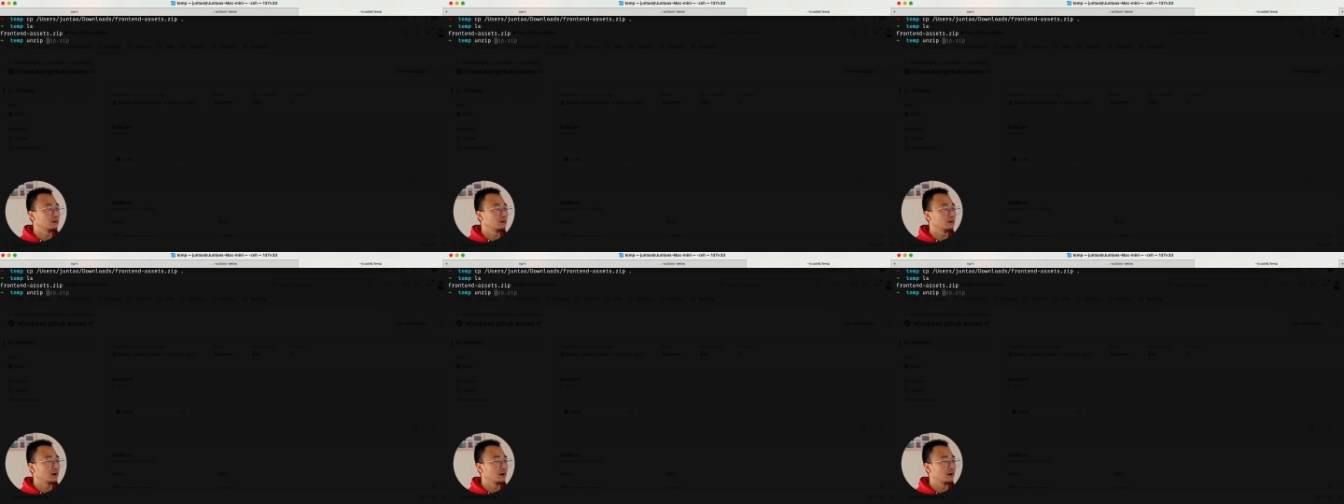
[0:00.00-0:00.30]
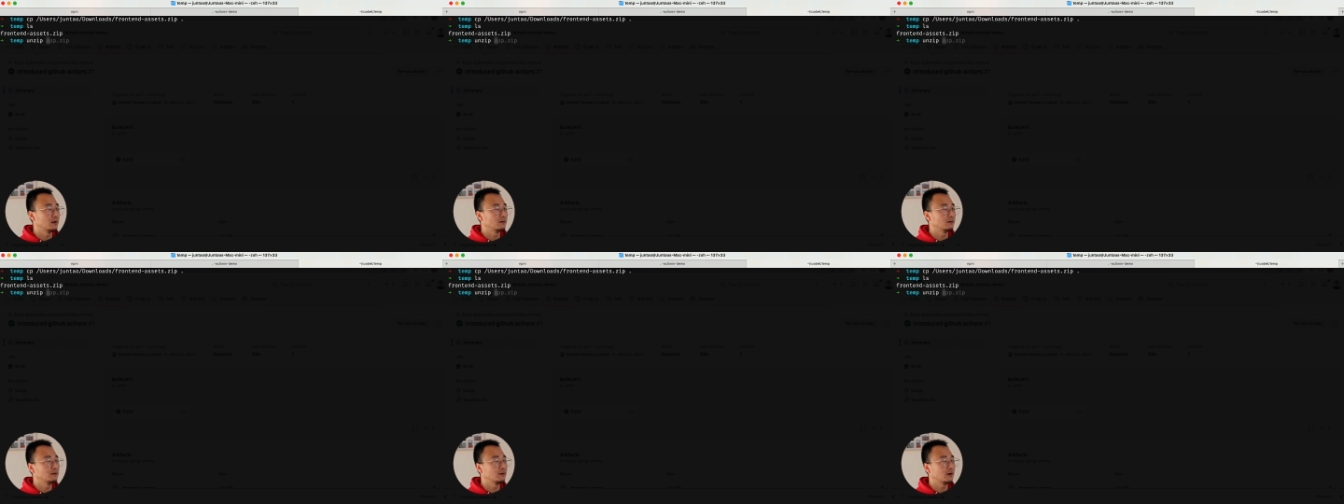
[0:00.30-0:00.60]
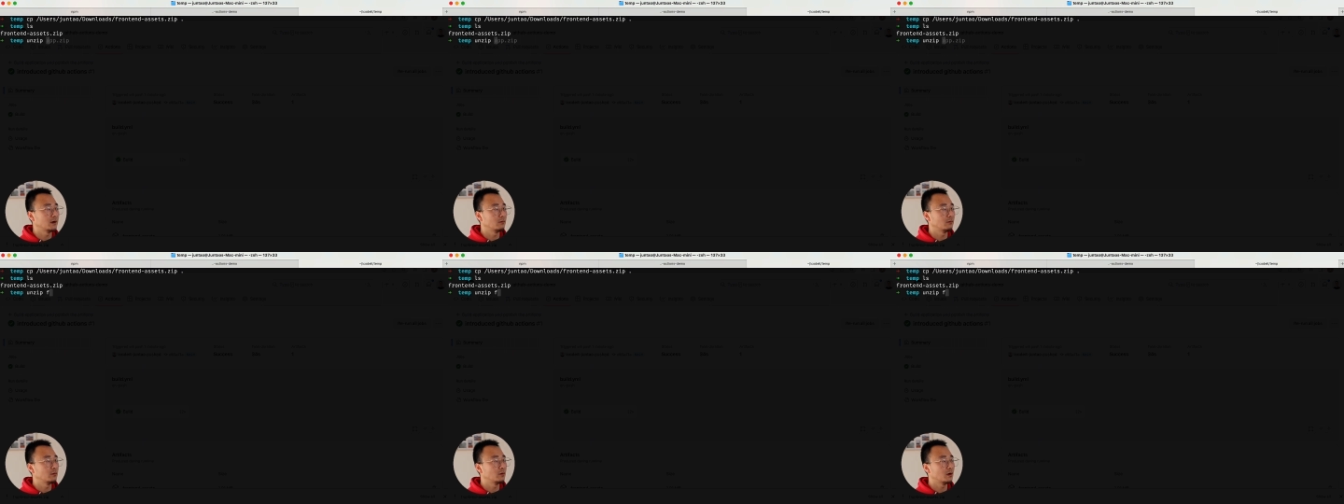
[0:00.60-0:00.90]
and I
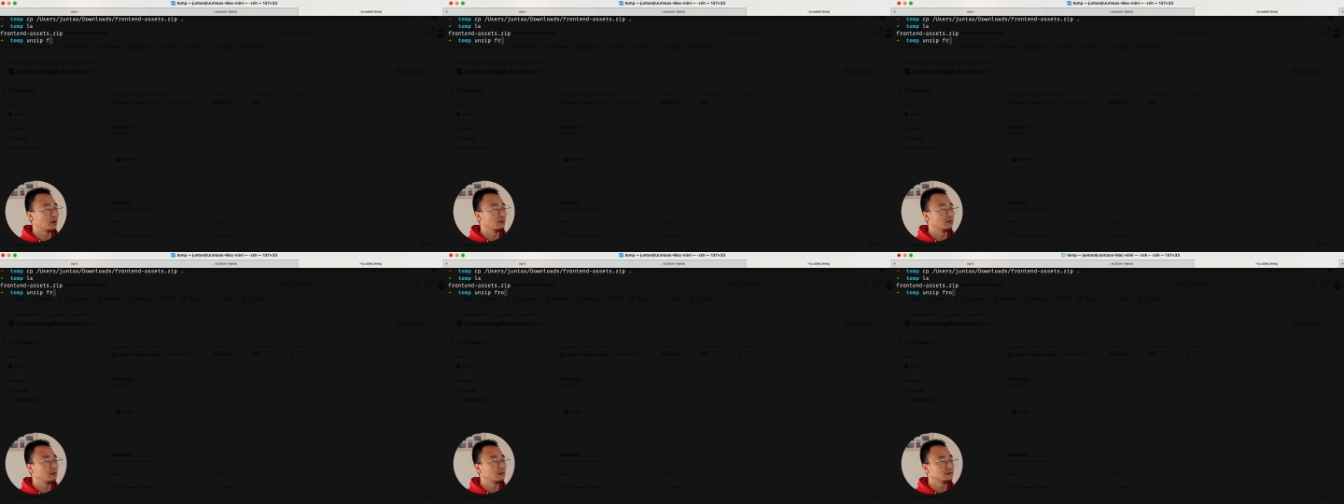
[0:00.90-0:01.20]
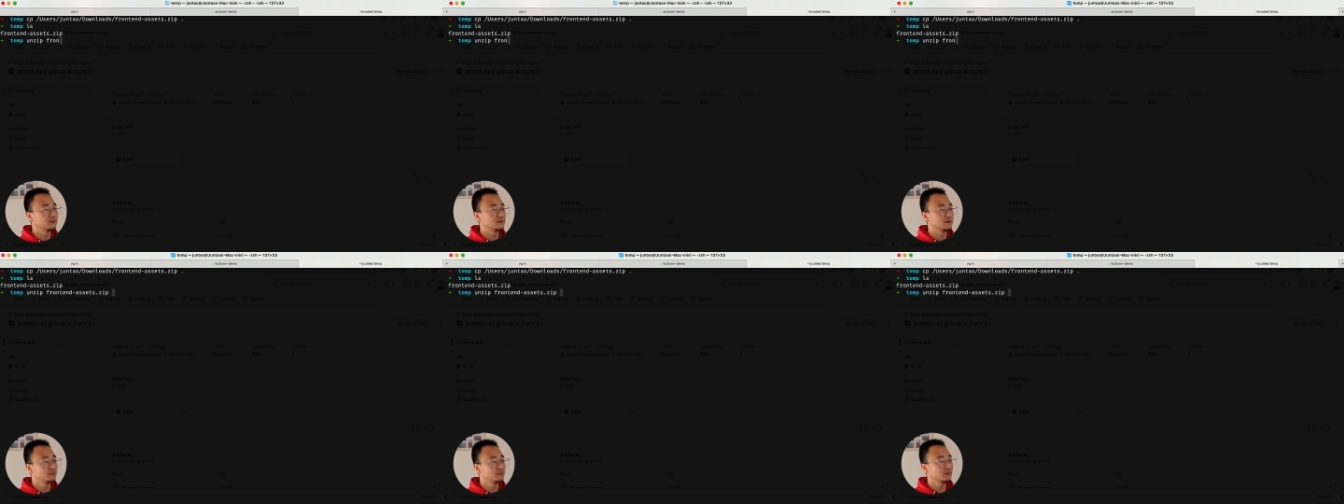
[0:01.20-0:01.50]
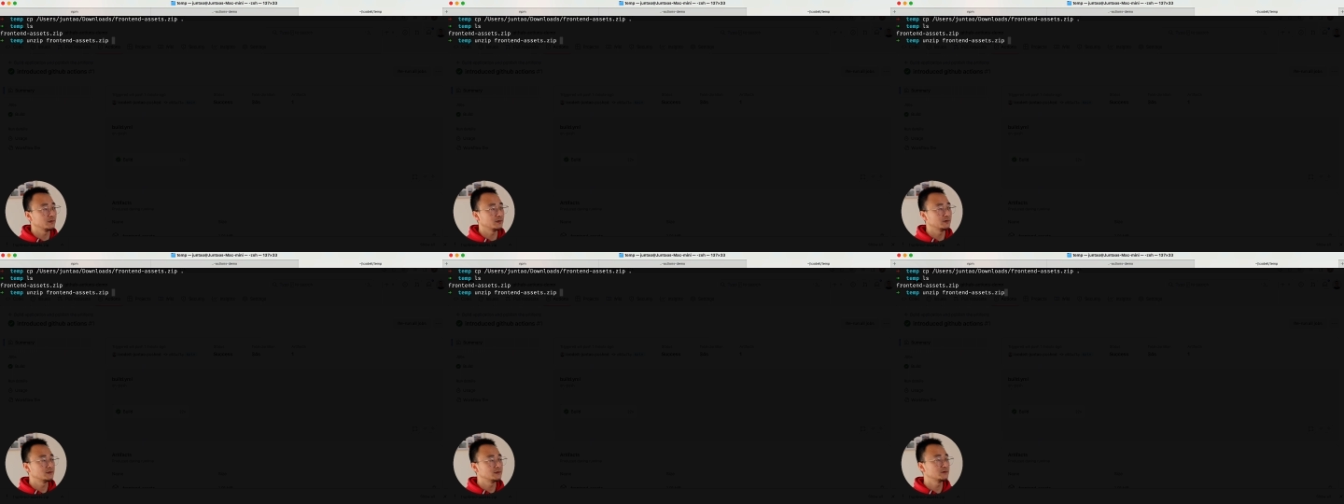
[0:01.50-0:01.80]
will unzip
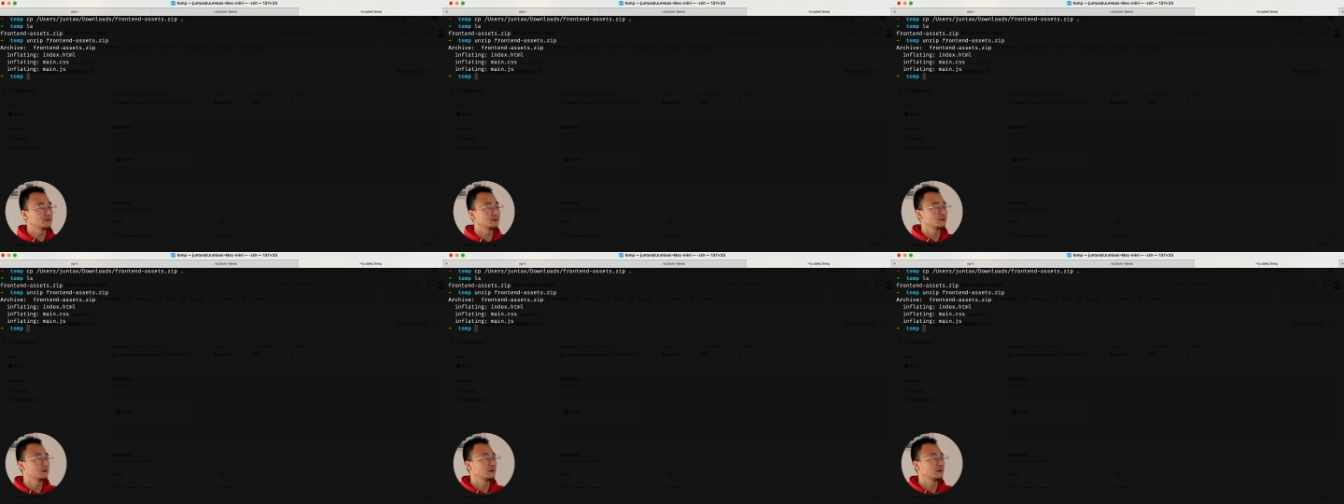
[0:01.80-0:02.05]
it.